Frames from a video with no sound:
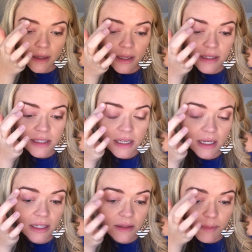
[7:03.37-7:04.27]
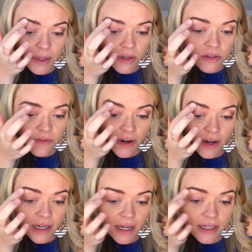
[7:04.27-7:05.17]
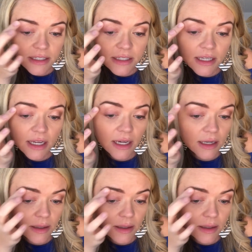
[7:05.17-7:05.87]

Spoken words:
and see it builds very nicely.